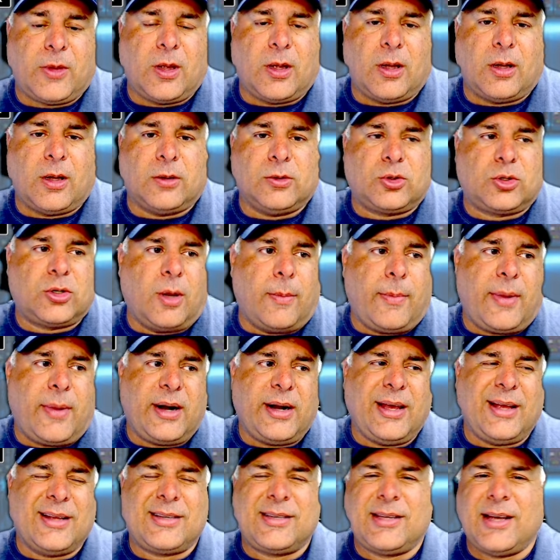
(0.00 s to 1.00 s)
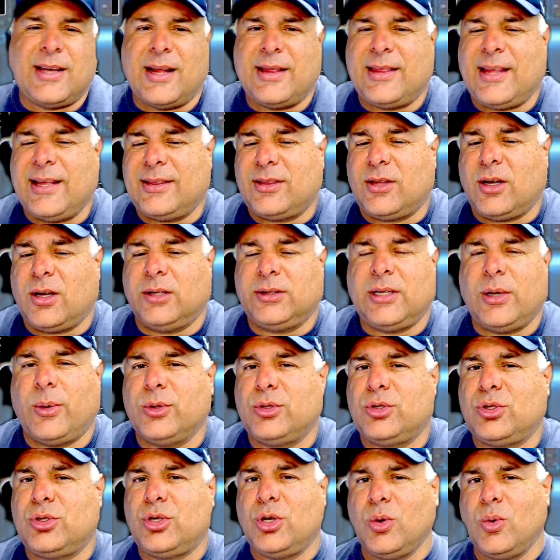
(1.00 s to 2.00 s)
Somebody had said they thought there
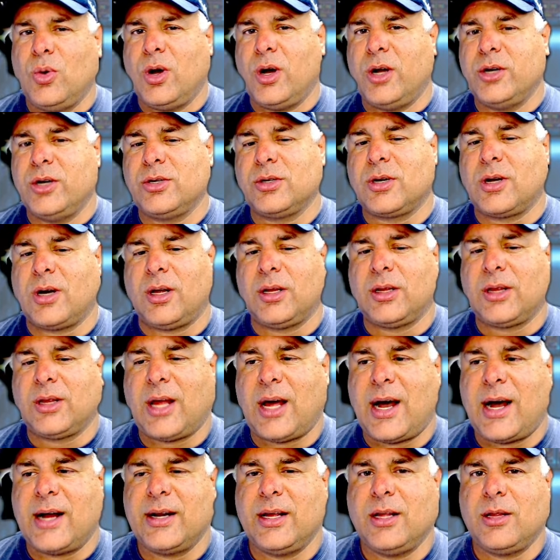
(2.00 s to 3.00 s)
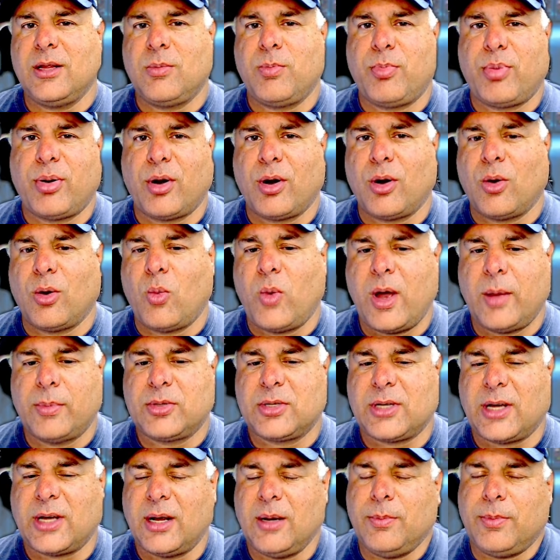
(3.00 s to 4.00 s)
was 200 allotted per
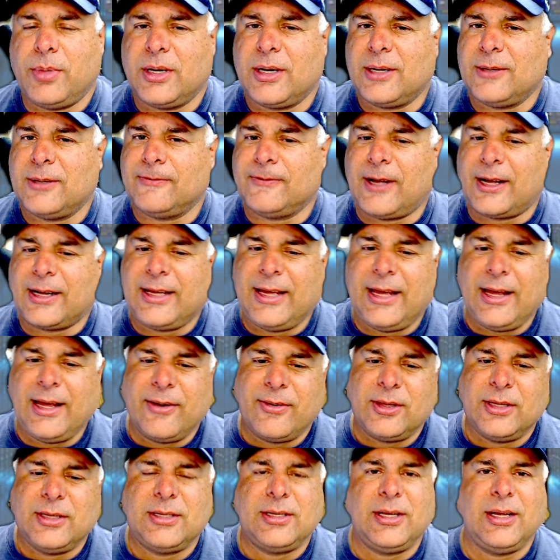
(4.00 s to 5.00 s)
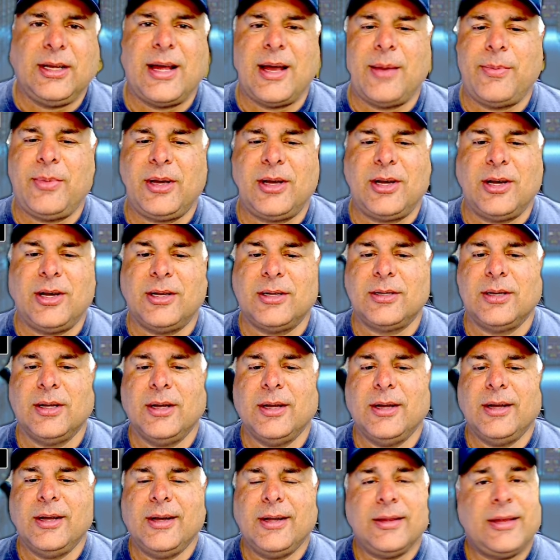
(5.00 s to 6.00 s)
website, but I can't really see that because
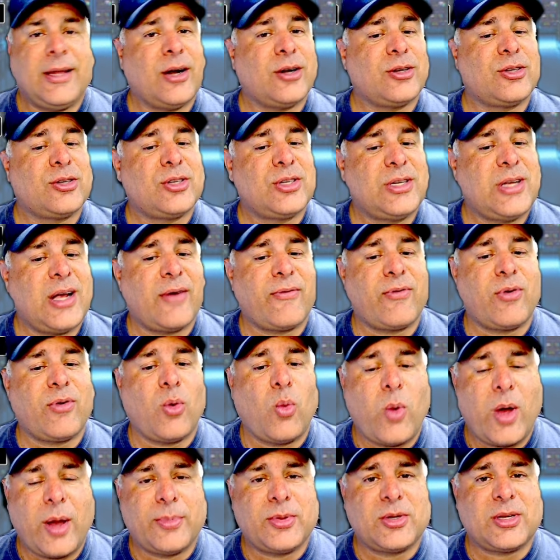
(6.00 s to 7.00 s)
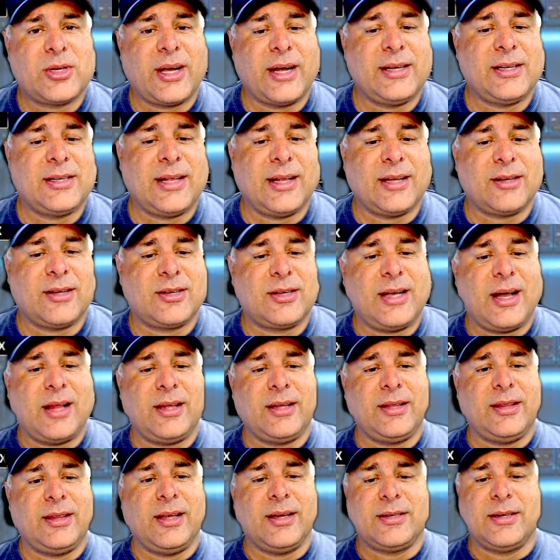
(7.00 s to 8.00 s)
there are several websites that are
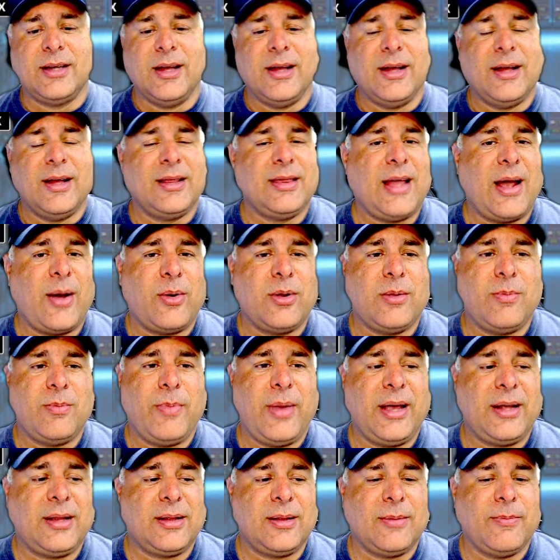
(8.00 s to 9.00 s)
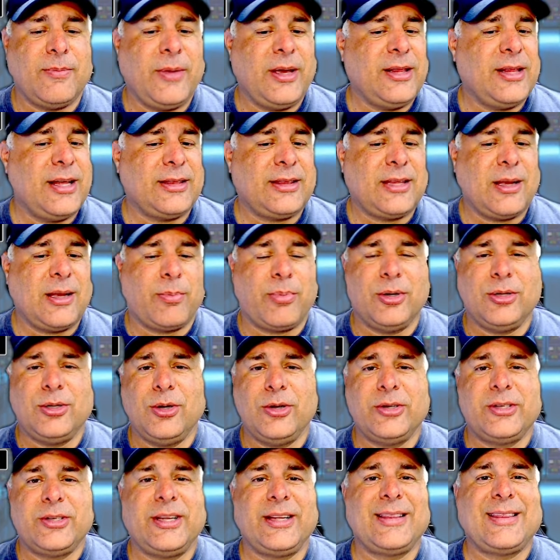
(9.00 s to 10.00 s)
selling this. That would mean that they're
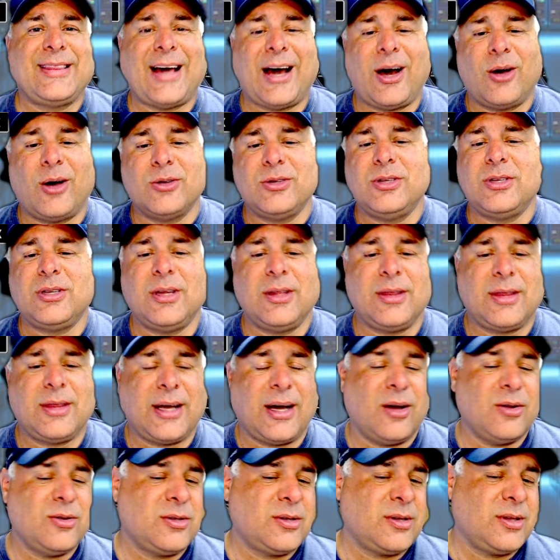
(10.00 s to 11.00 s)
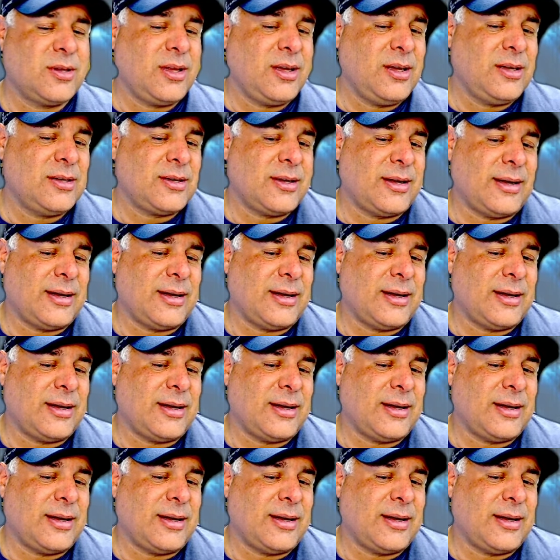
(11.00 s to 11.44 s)
producing thousands and thousands of these.